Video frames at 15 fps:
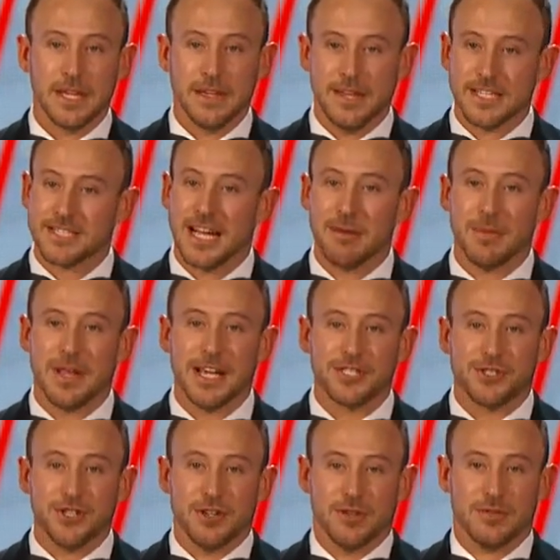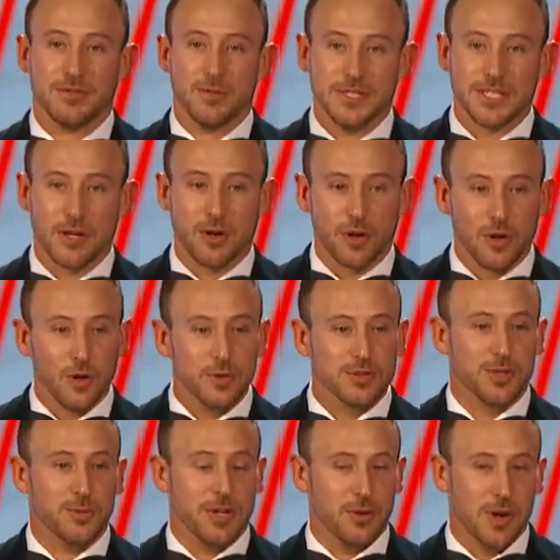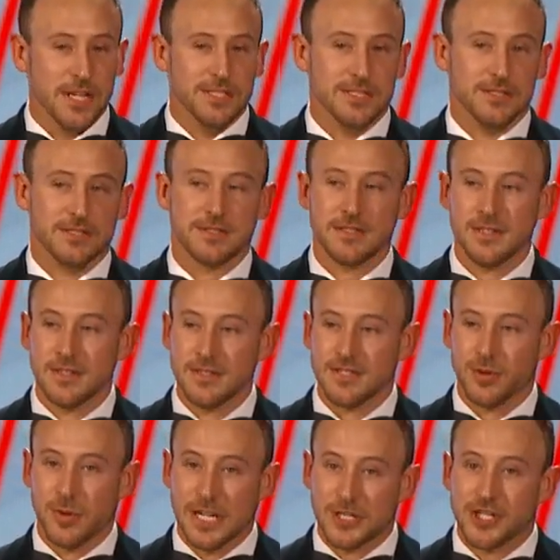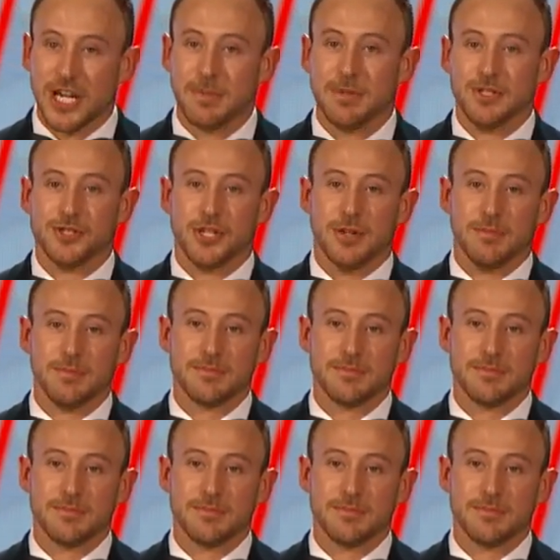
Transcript: This time last year, we set our goals to win races, to win the championship.